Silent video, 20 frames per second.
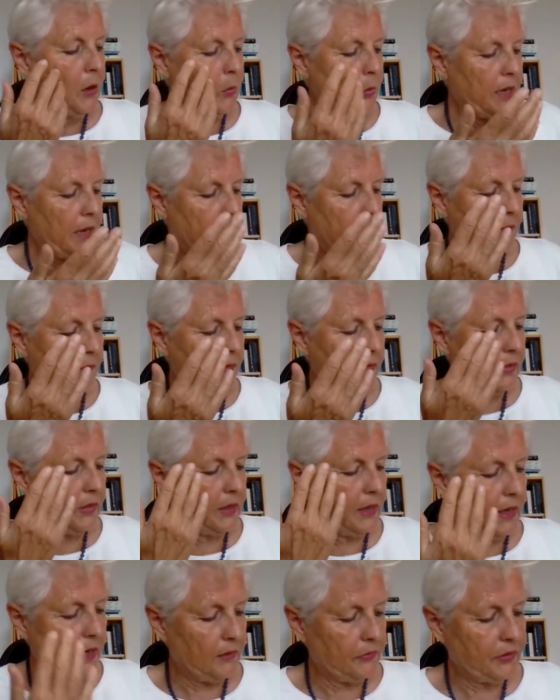We have
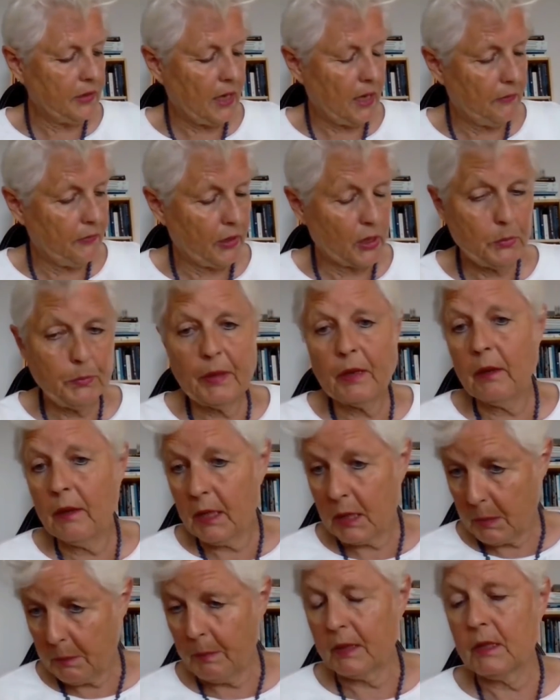the Afterlife
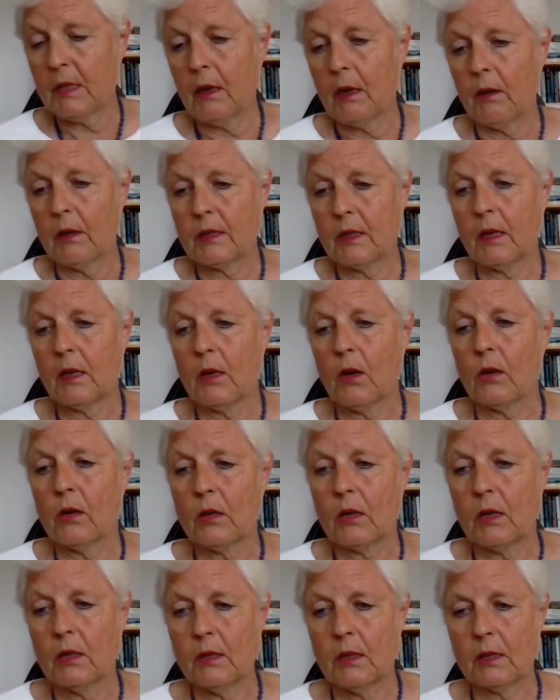Experience
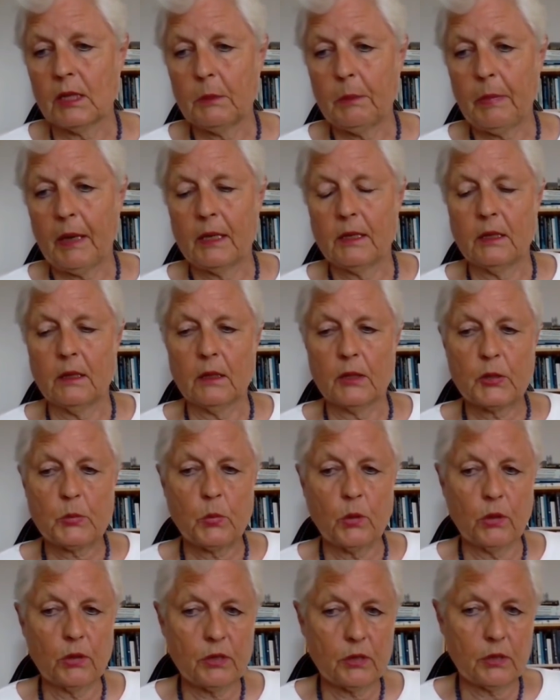conducted by Jill
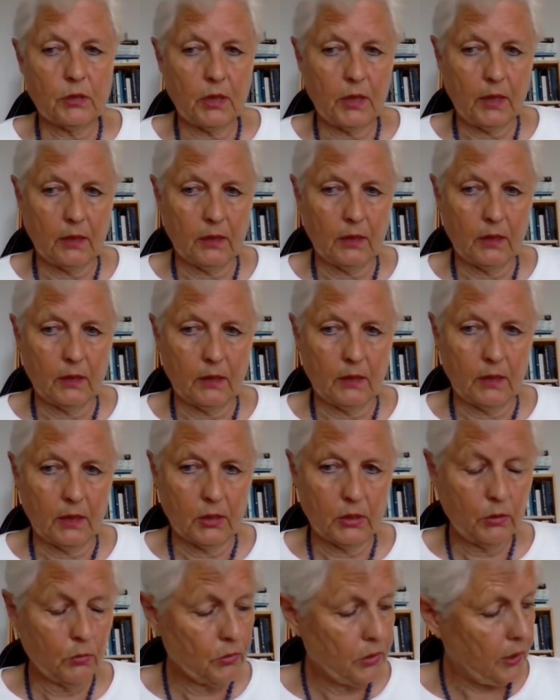Schwartz
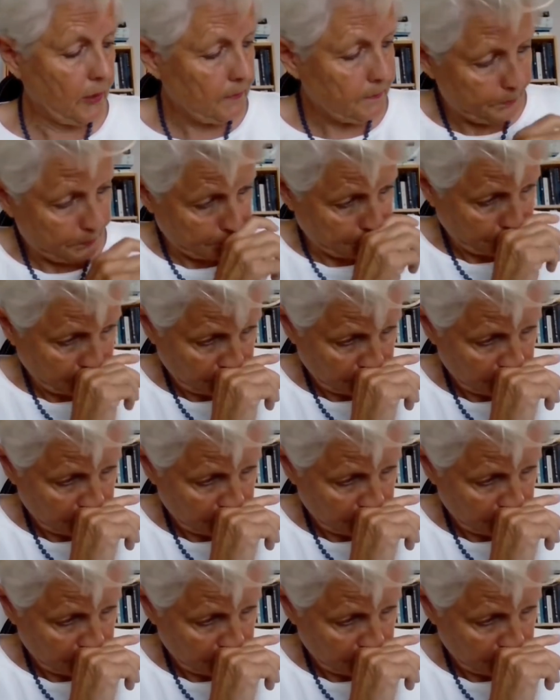in Tucson.